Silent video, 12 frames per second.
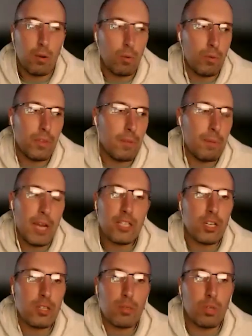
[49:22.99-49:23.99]
The
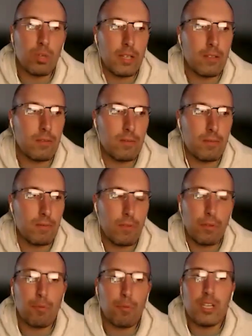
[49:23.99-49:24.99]
paychecks were like
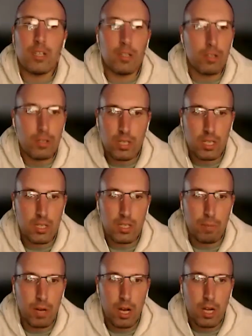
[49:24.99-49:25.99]
$360
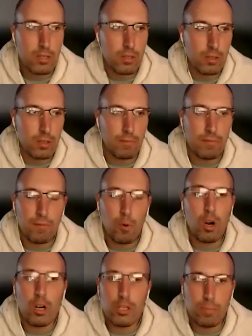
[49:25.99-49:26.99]
or
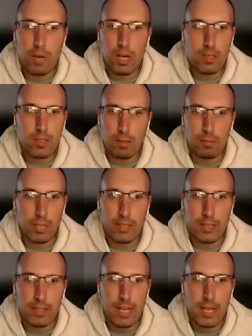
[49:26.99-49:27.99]
$400, something like
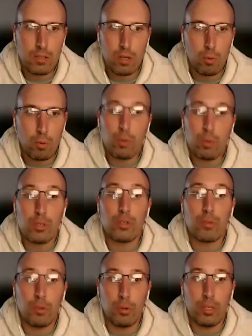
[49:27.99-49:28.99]
that. So we were
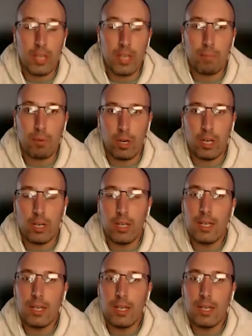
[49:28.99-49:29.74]
screwed at that point.